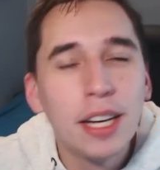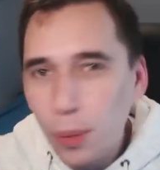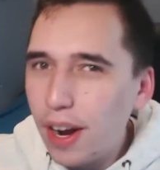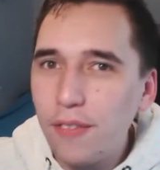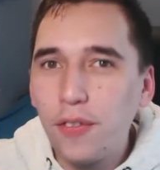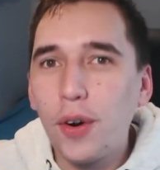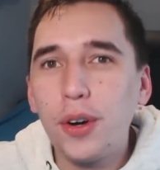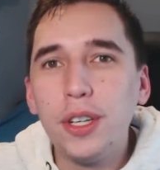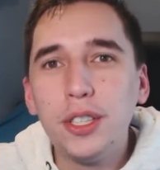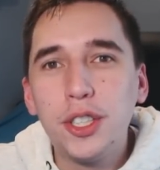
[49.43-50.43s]
So without
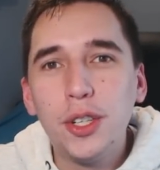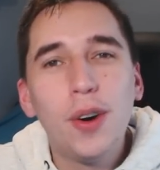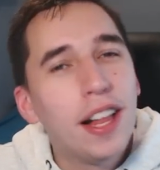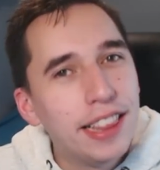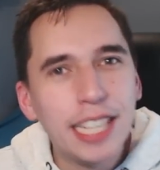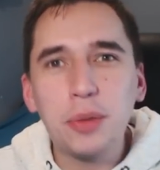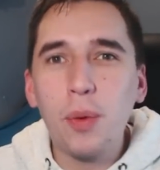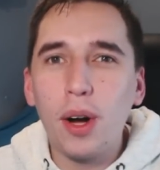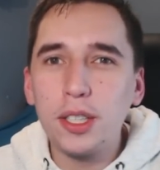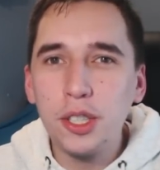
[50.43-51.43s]
further ado, let's
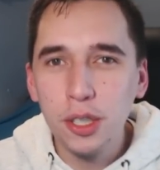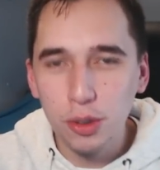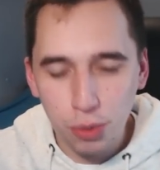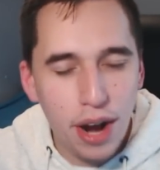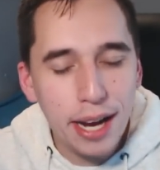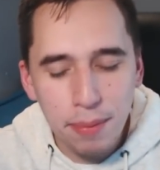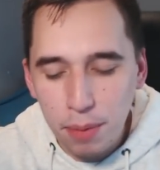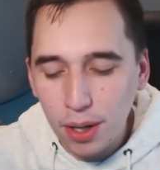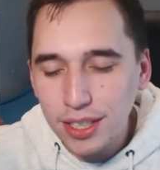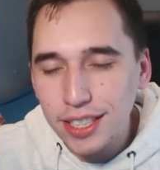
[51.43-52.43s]
watch Dragon
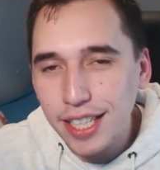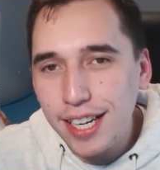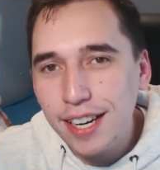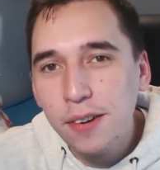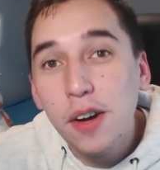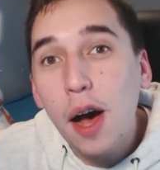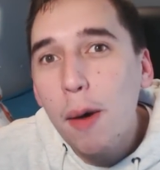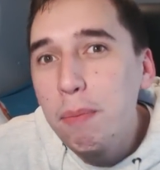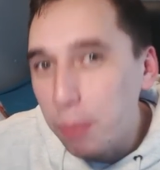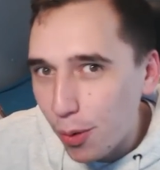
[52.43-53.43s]
Ball Z
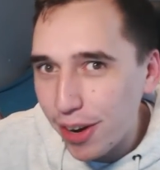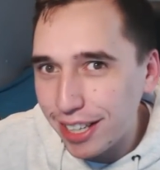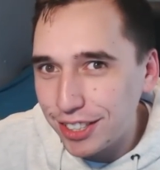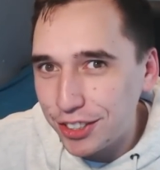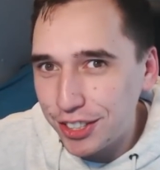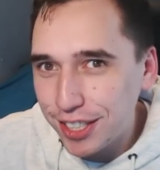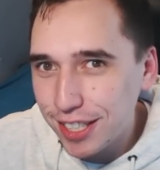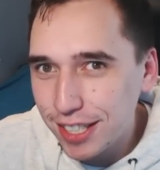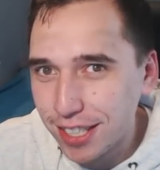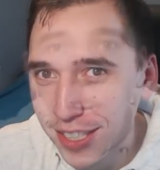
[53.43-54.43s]
Abridged.